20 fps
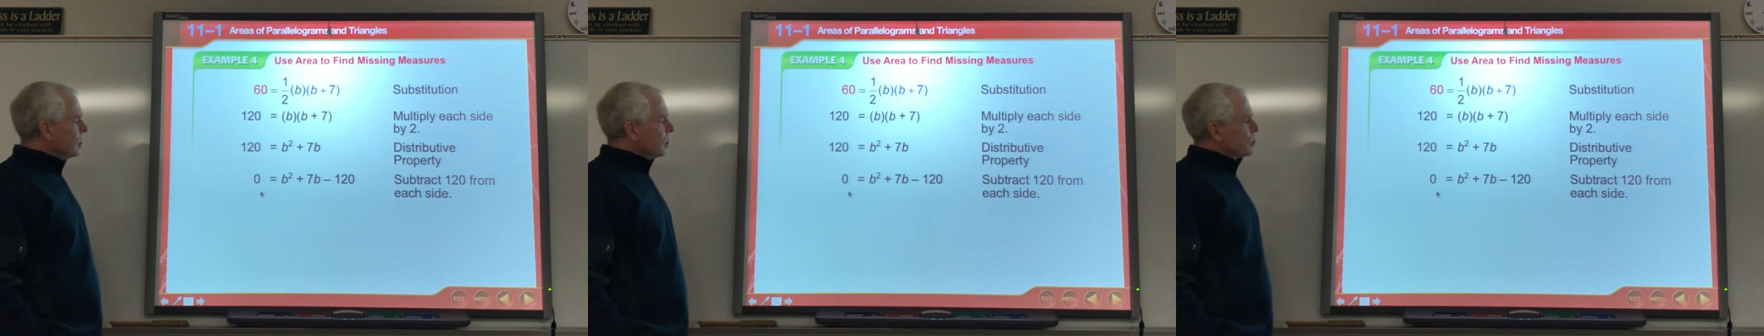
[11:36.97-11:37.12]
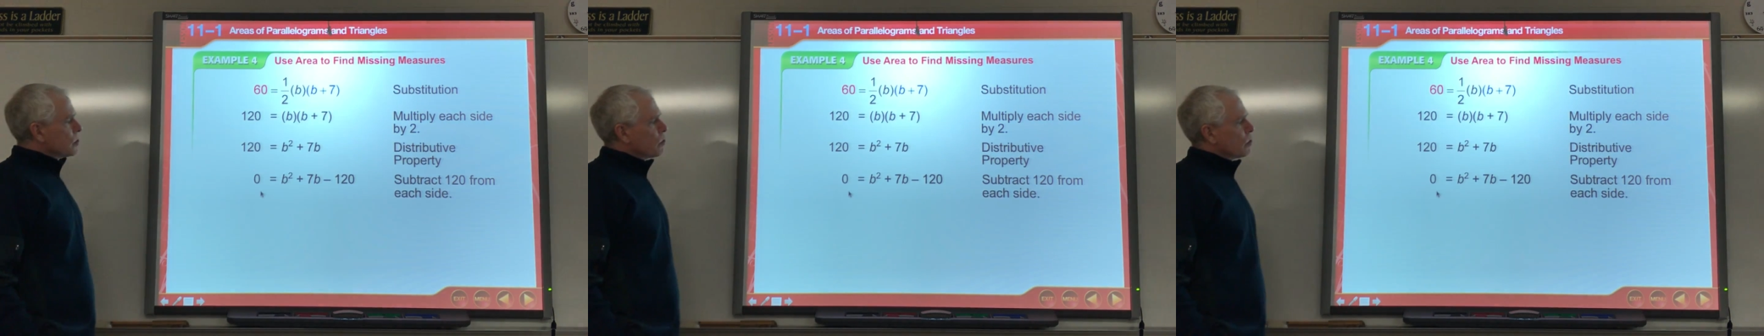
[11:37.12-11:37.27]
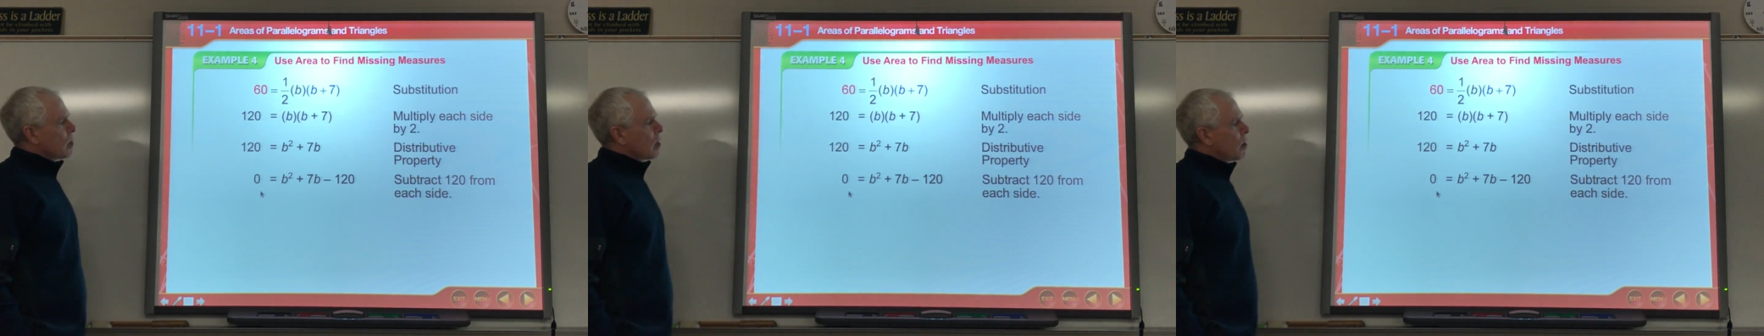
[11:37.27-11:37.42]

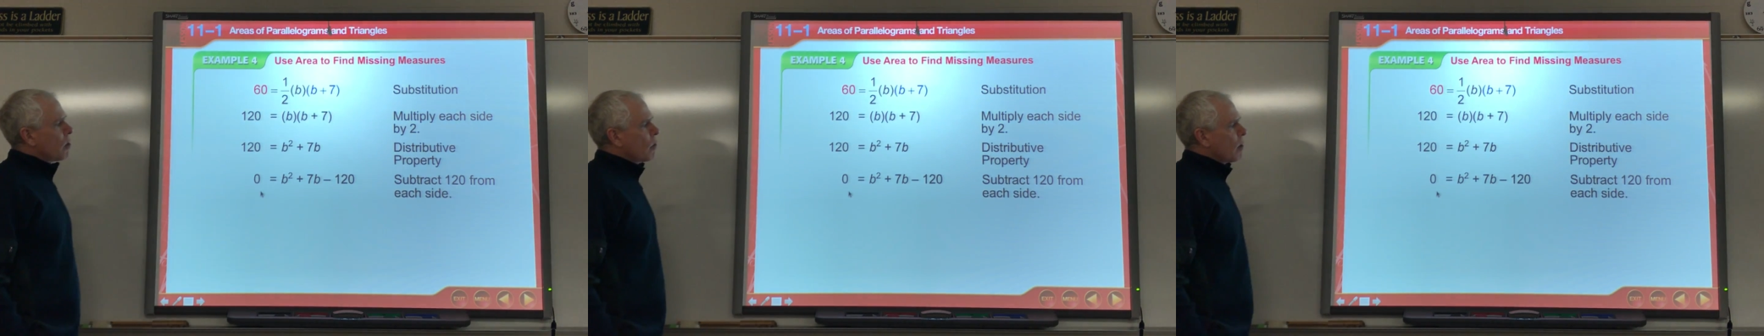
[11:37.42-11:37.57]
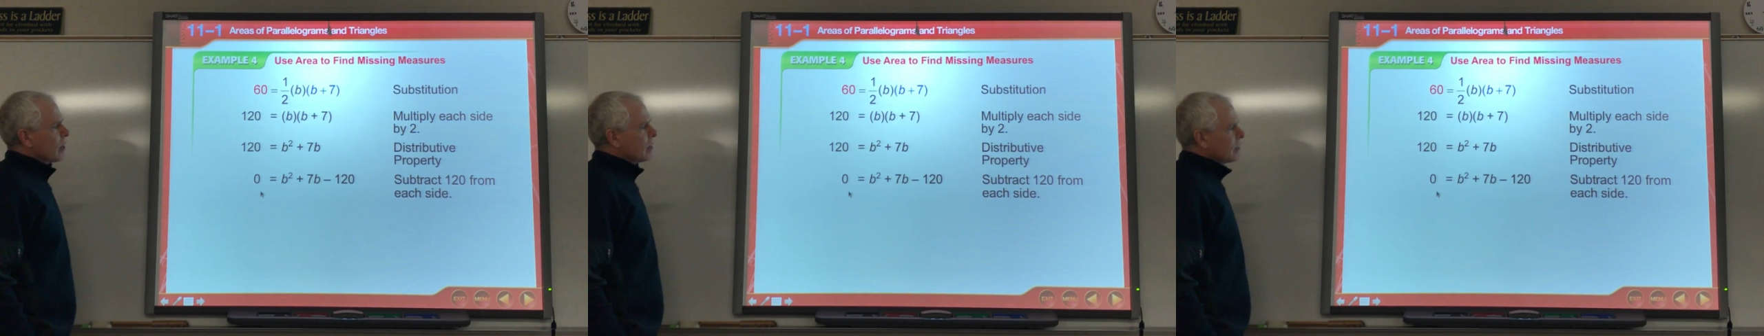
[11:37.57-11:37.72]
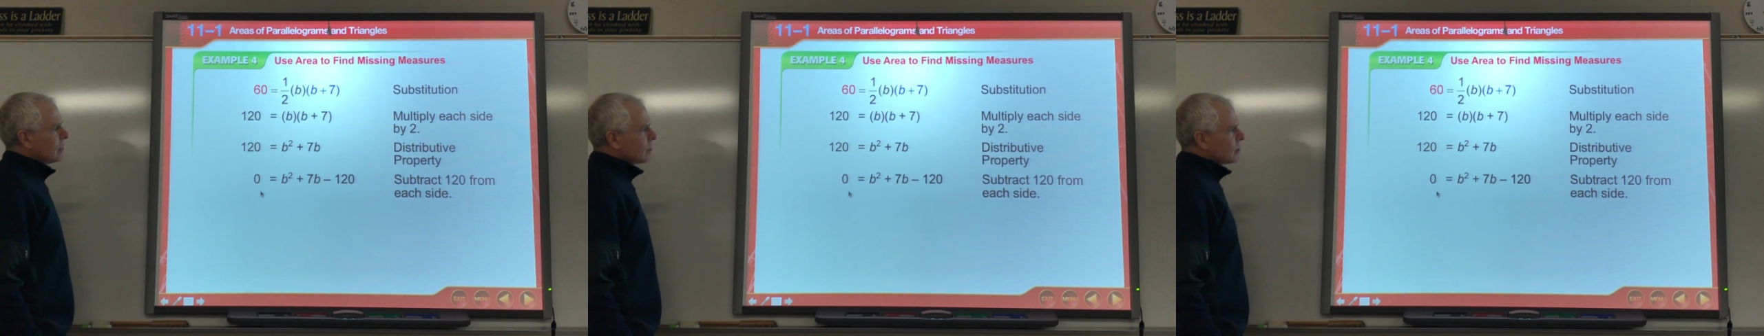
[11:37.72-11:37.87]
So now
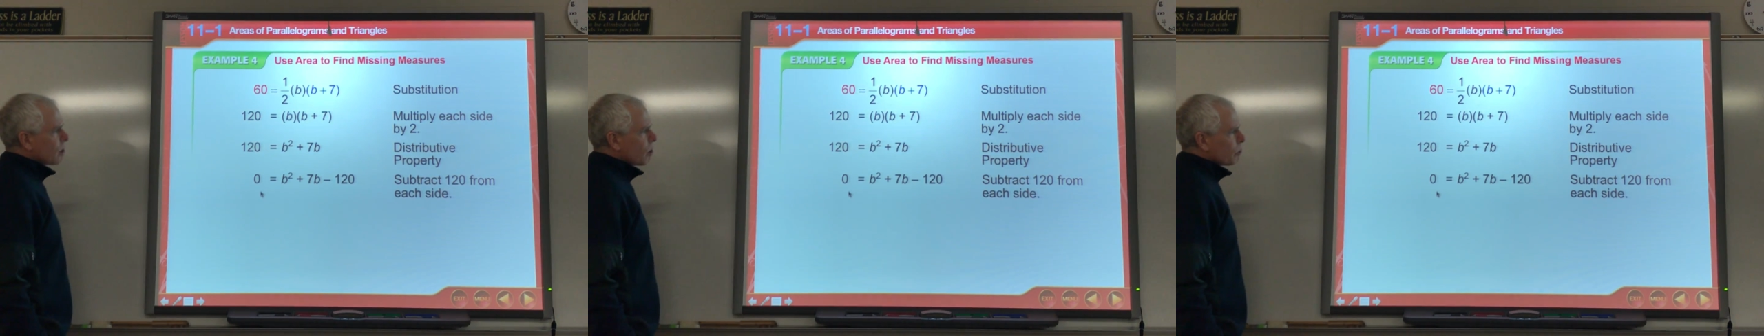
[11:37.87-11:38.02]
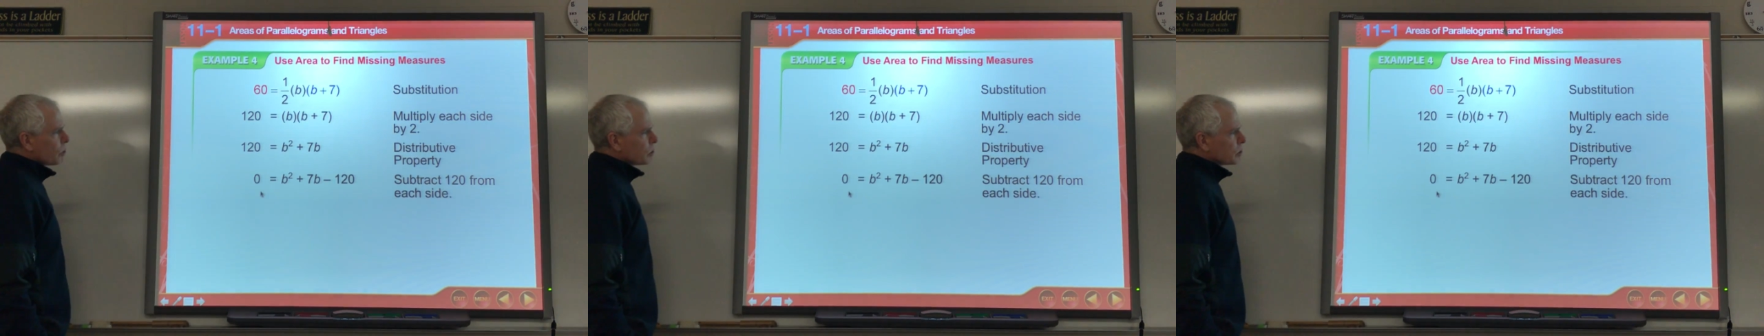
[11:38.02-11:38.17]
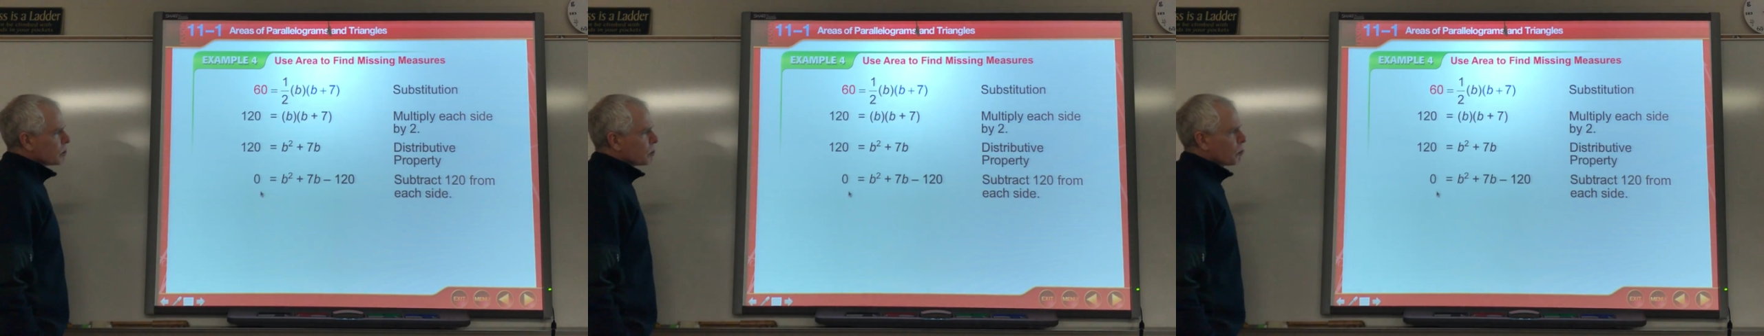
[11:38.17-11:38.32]
I need
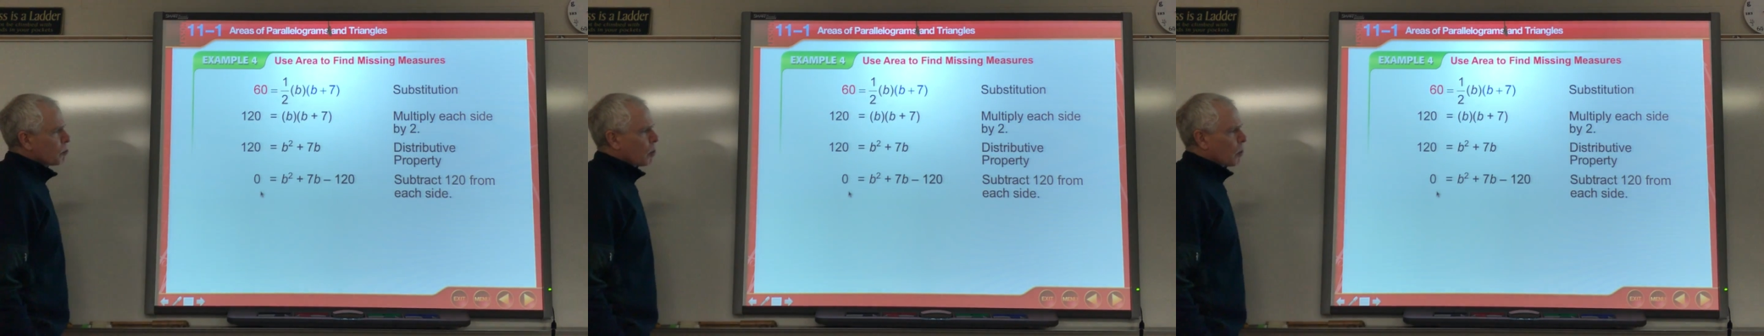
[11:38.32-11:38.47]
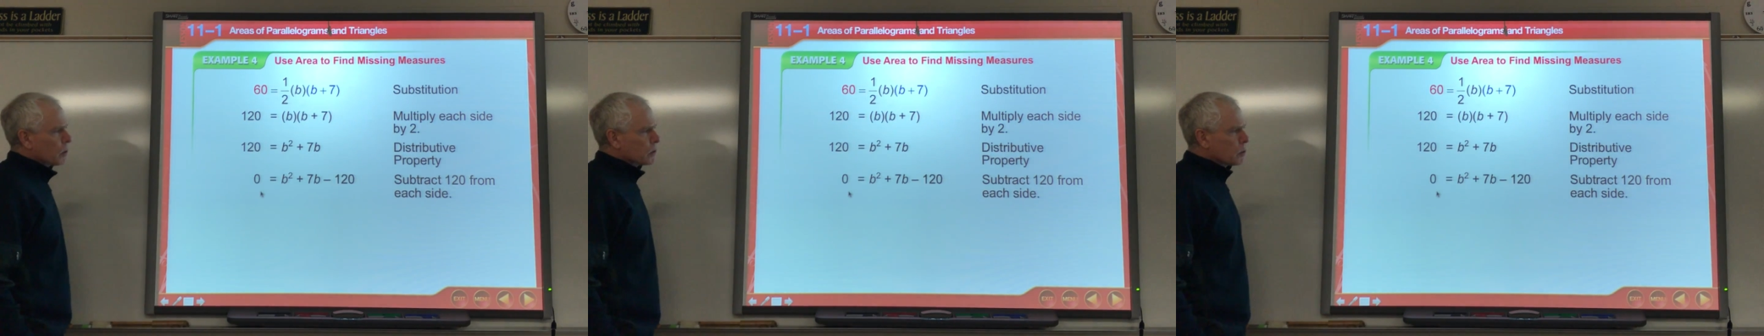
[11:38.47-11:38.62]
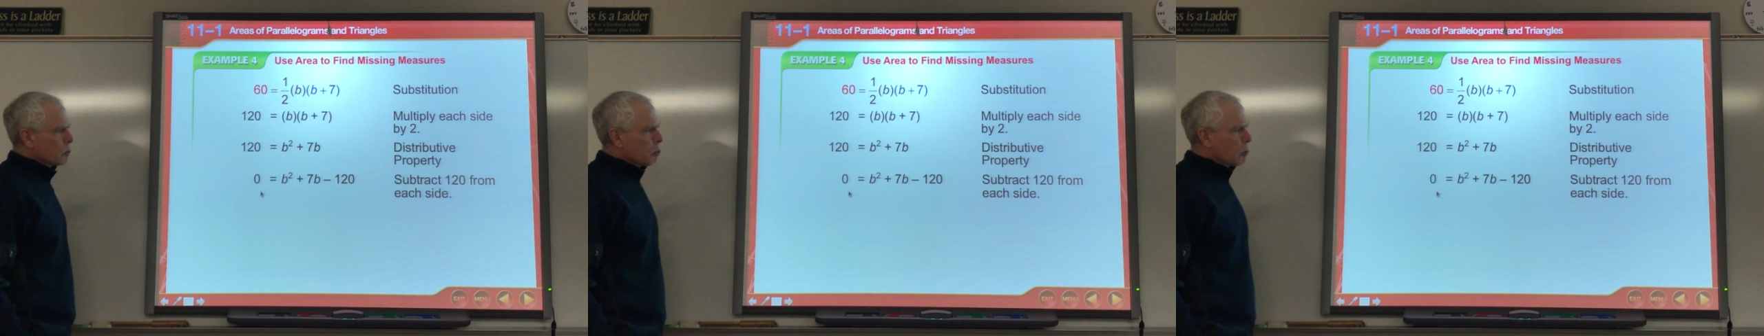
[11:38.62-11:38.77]
numbers that
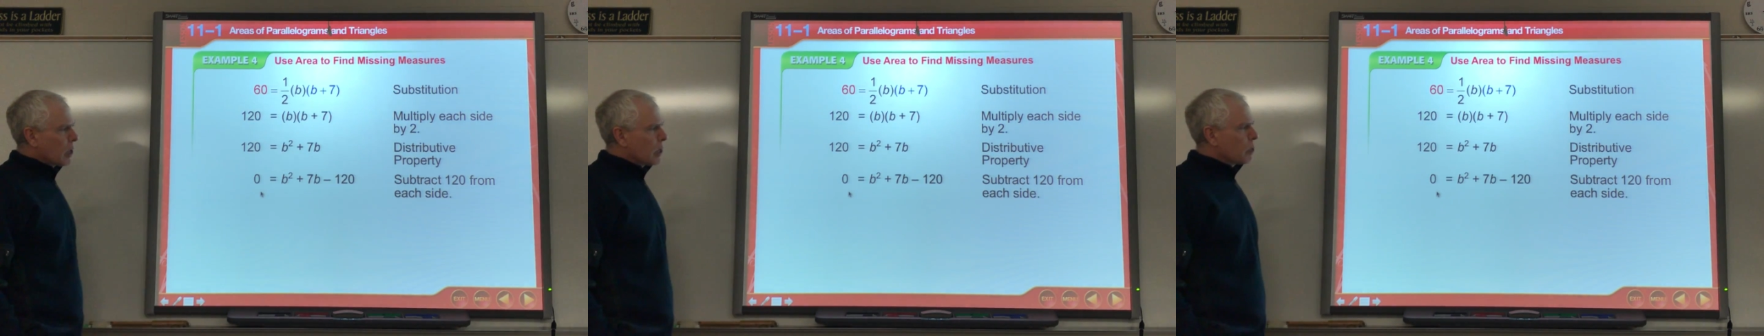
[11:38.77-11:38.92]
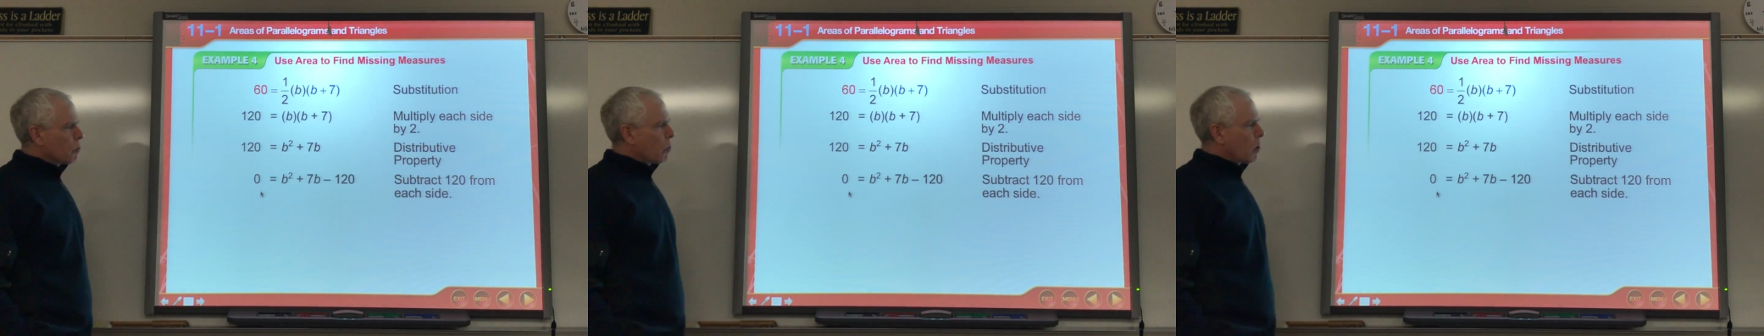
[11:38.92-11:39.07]
multiply to